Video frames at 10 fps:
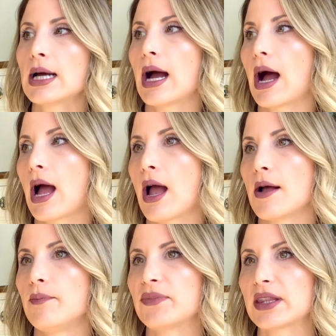
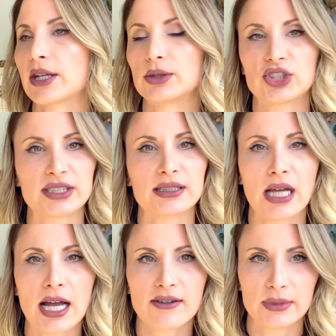There was just a
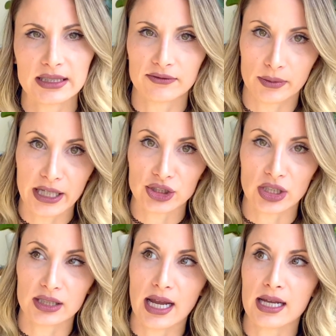ton of
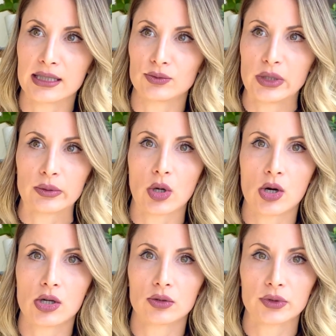misinformation, and we were
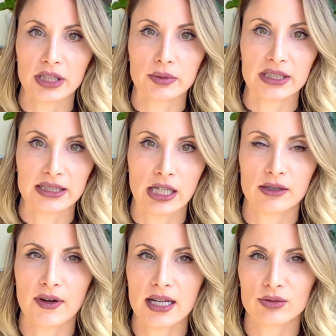all really, really terrified.